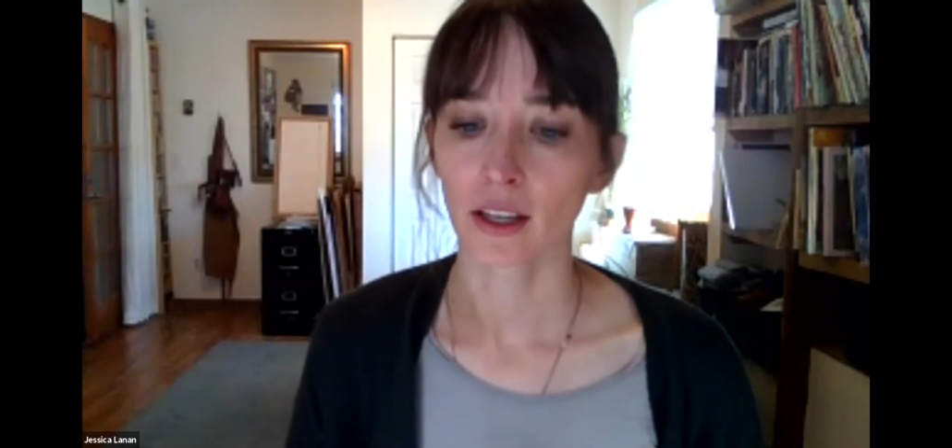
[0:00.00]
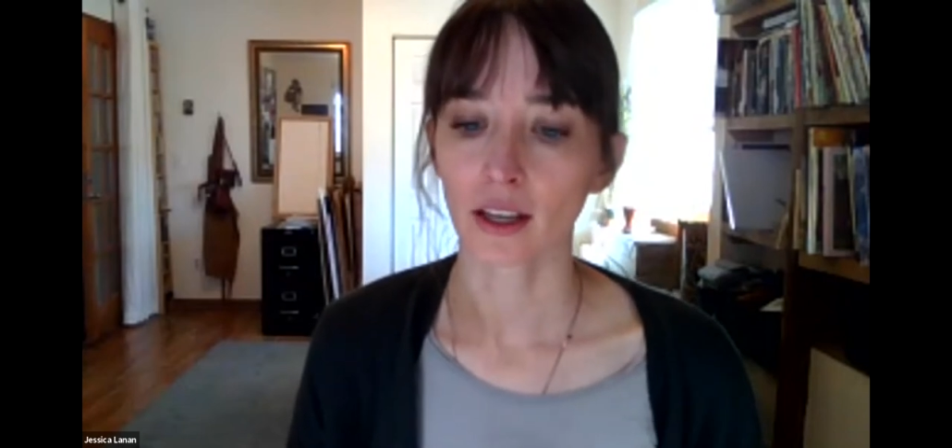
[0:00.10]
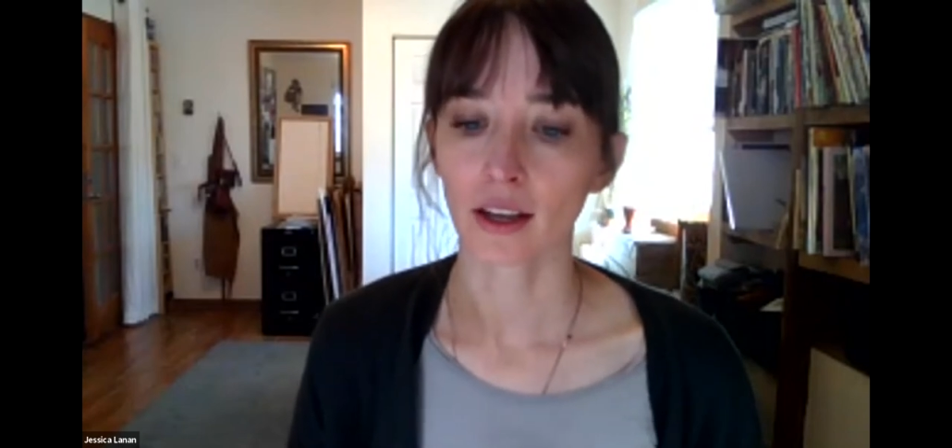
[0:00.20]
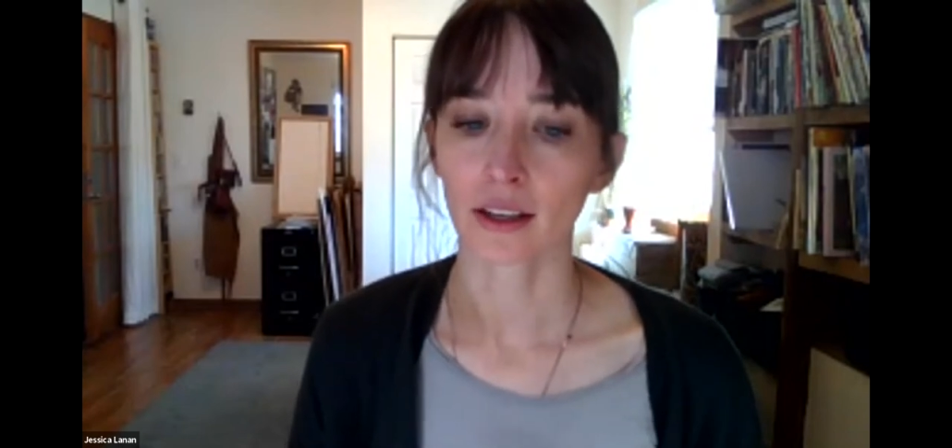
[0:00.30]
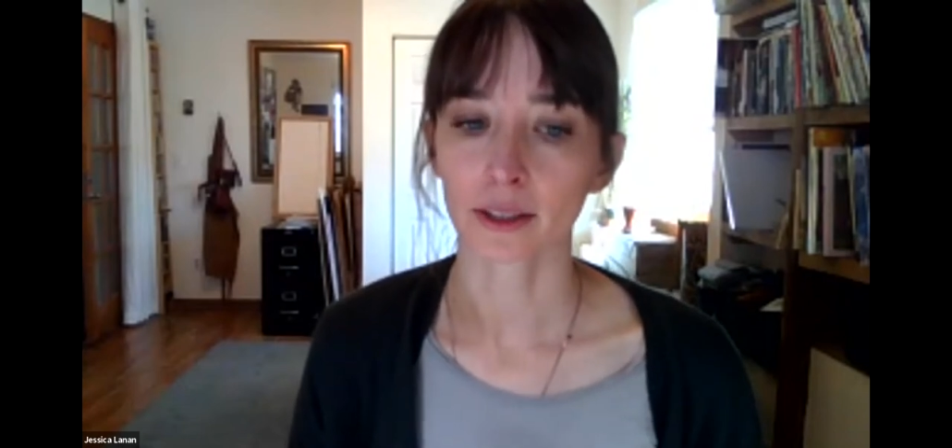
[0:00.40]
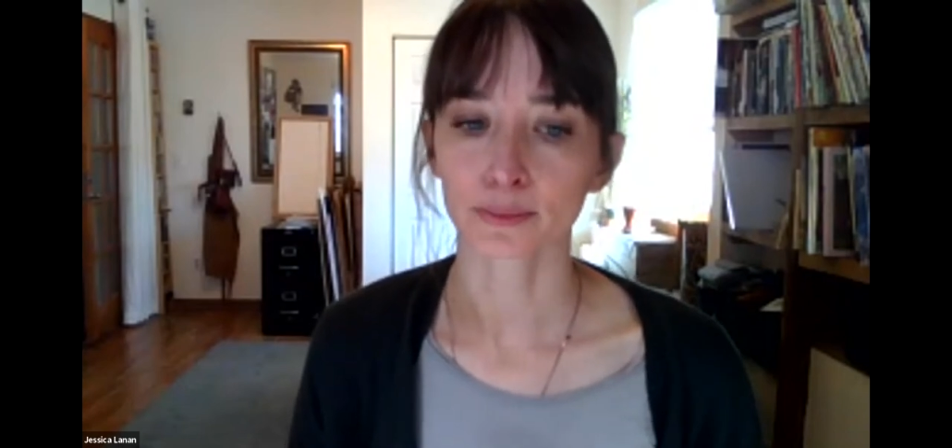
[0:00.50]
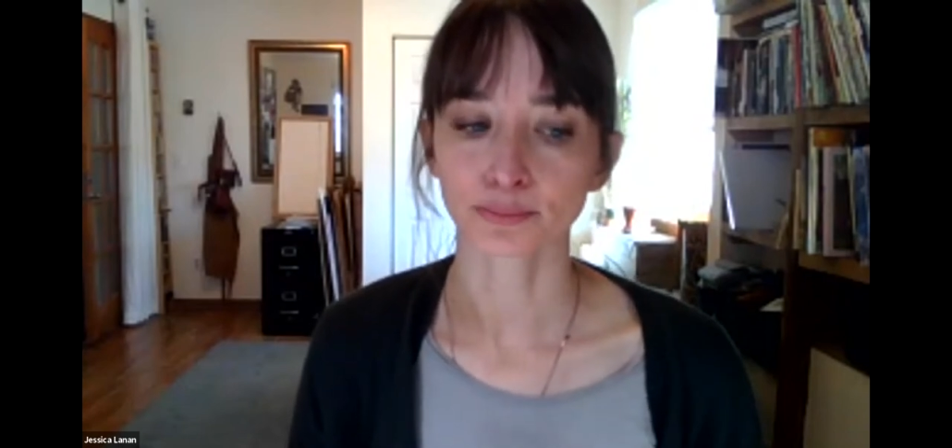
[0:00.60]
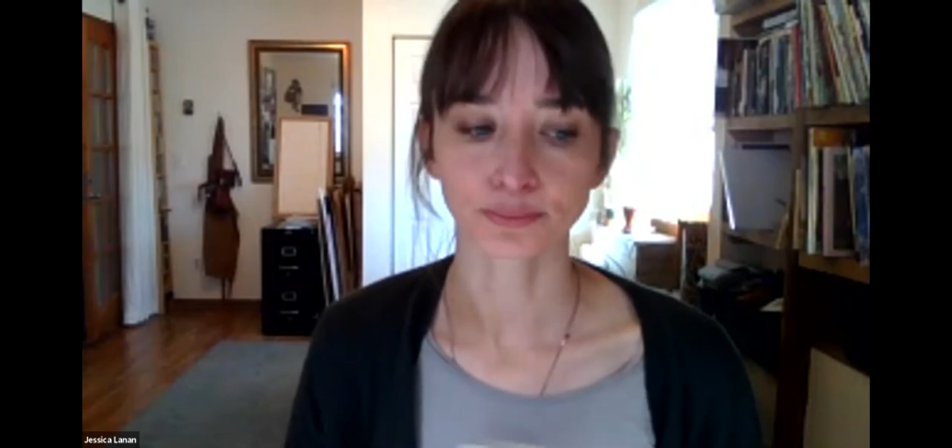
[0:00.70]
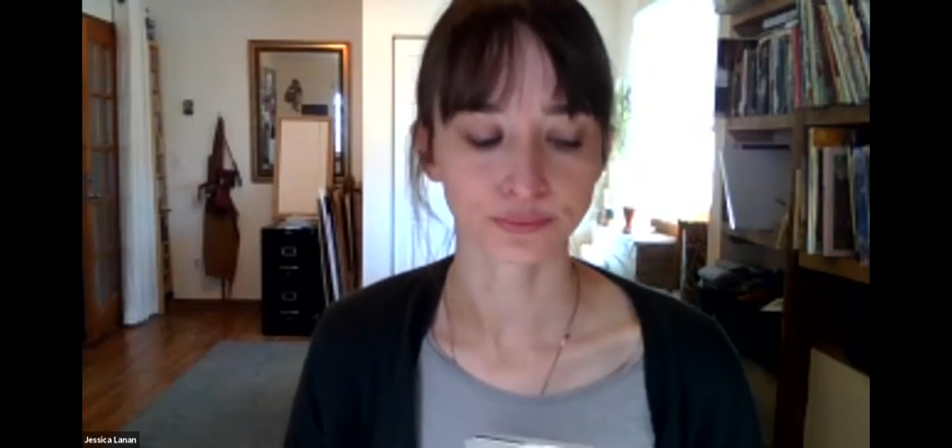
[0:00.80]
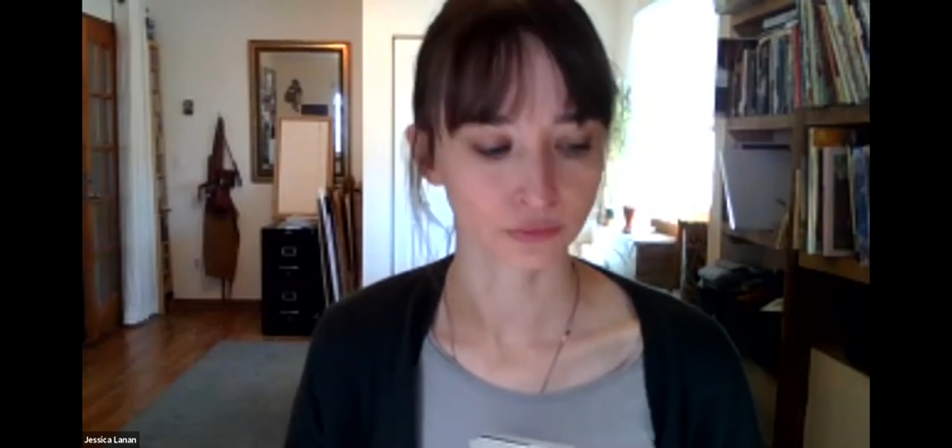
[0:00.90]
I
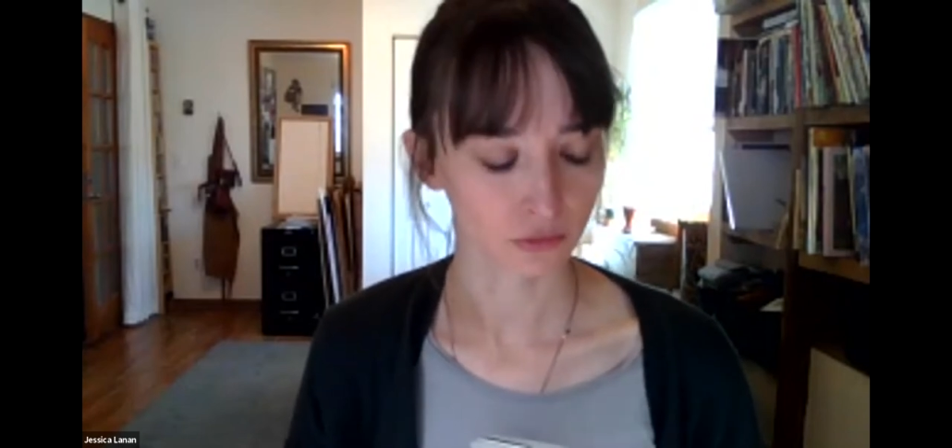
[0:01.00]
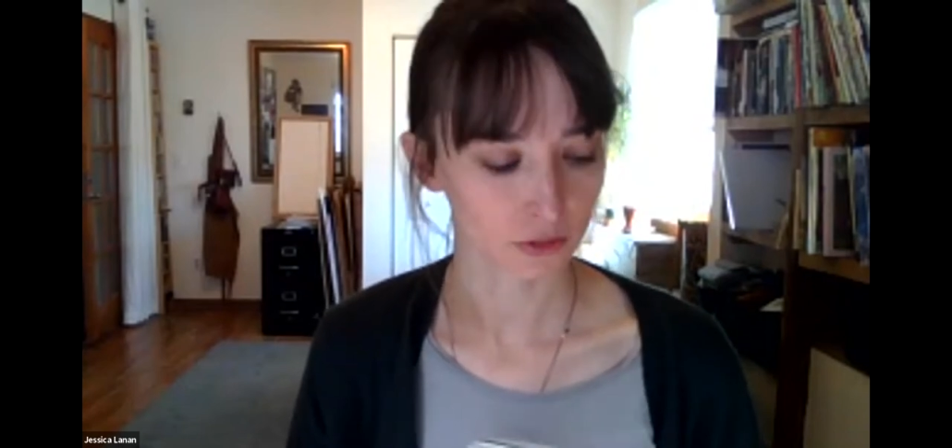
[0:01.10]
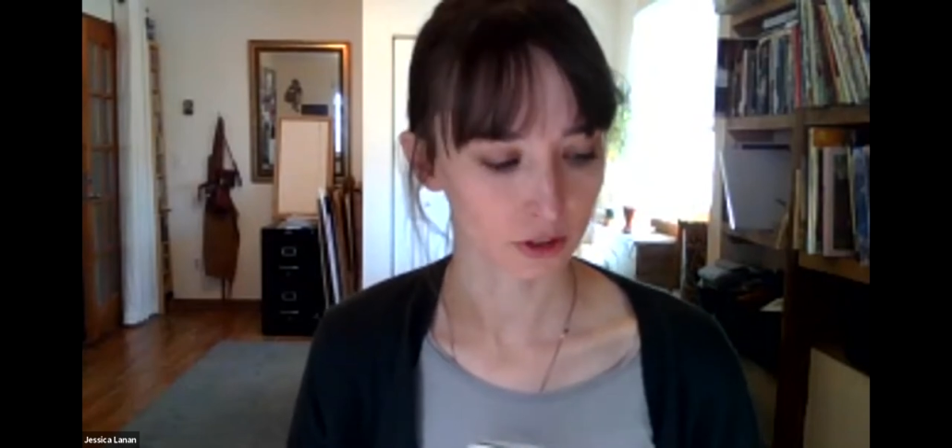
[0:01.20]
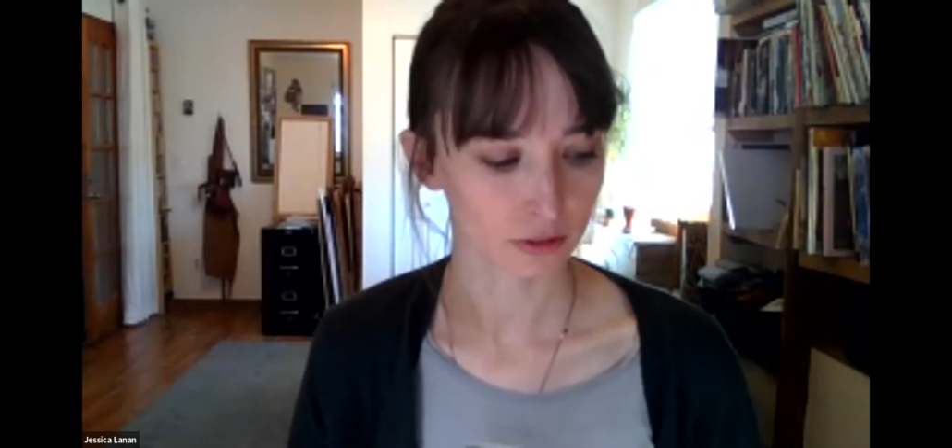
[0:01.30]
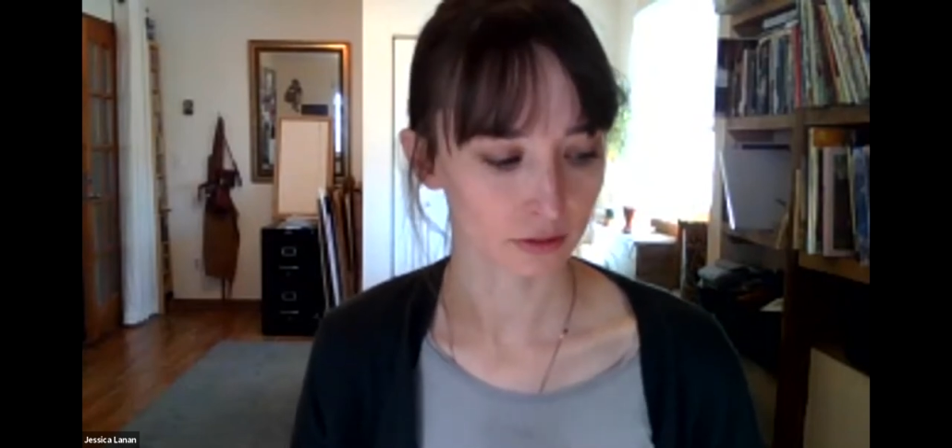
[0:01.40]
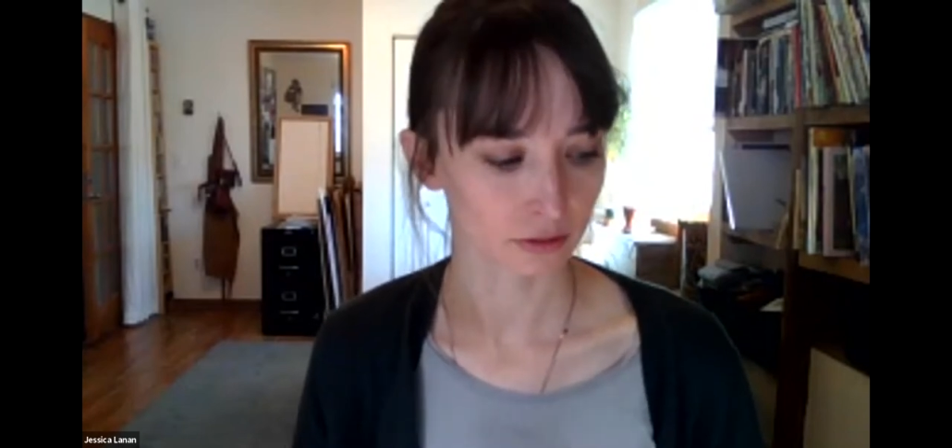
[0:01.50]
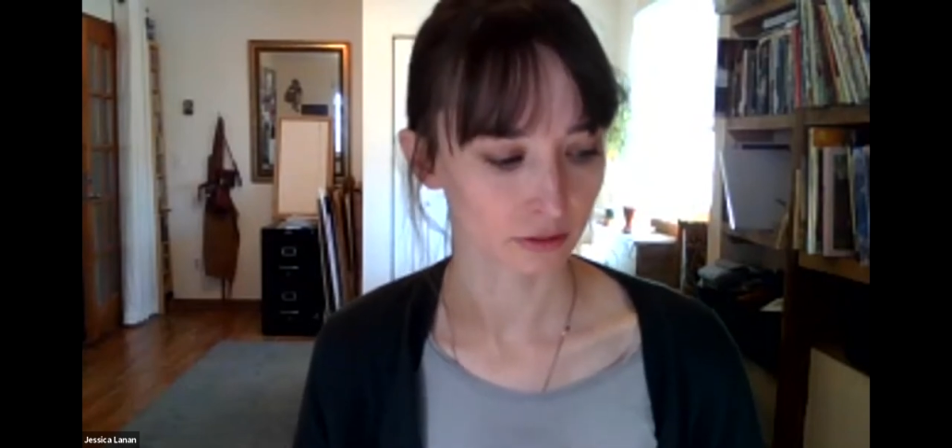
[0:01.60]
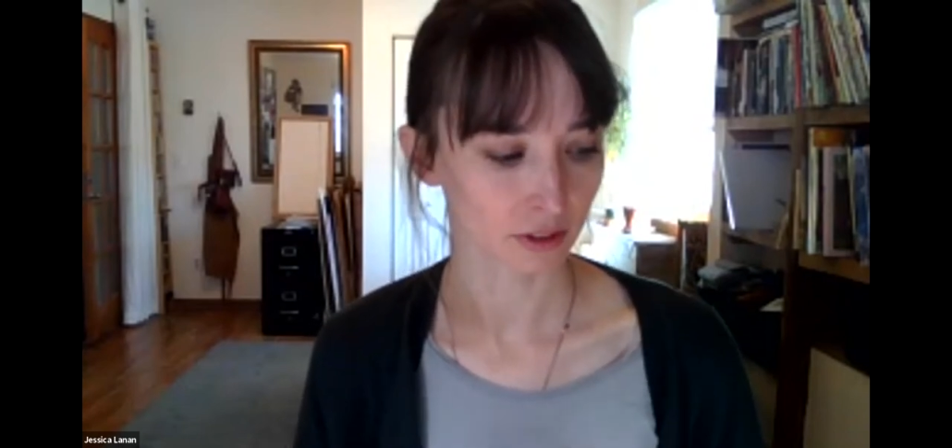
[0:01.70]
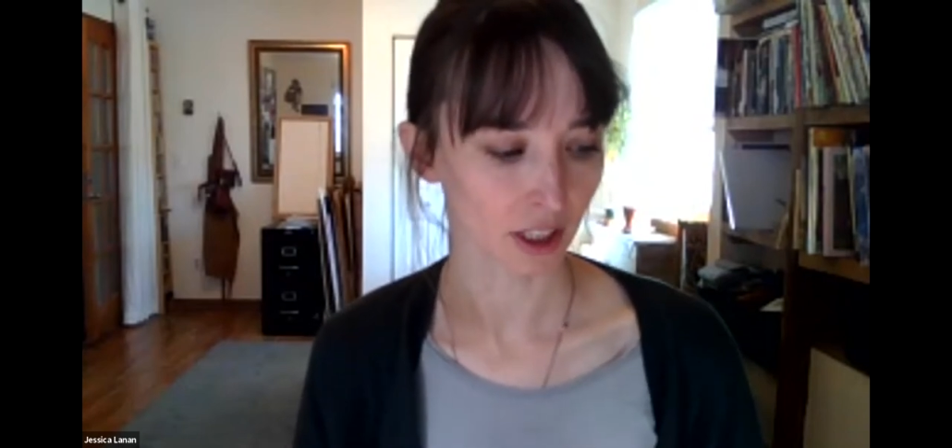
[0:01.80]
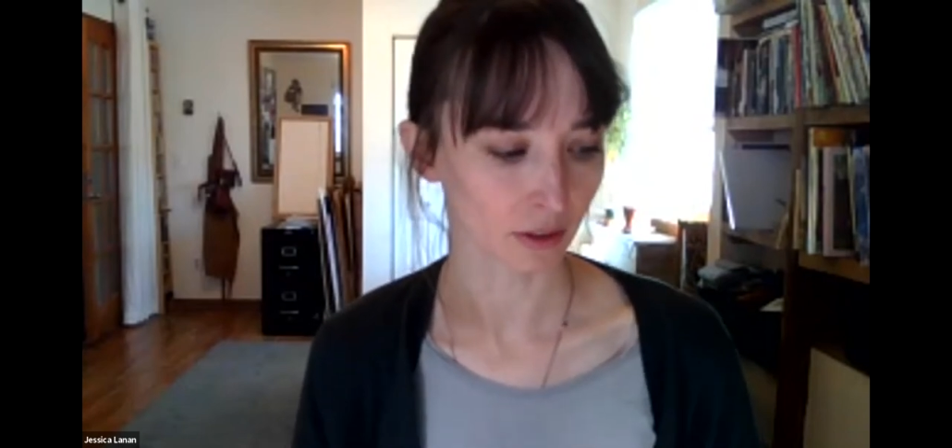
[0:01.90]

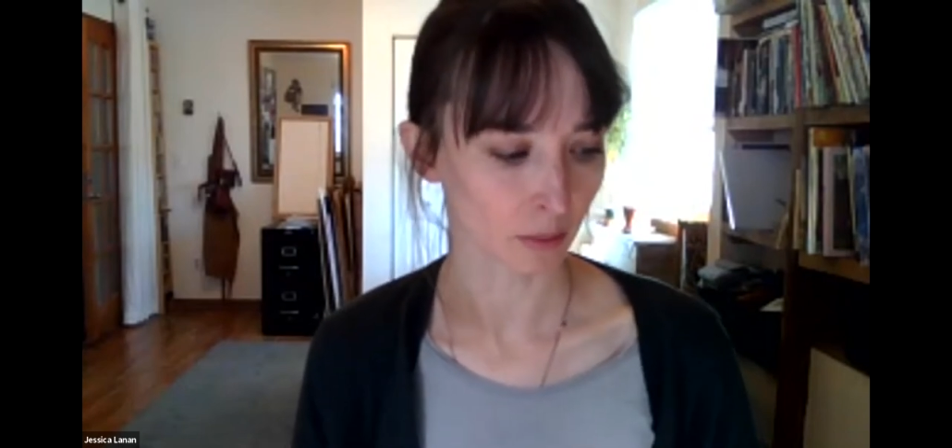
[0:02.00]
can't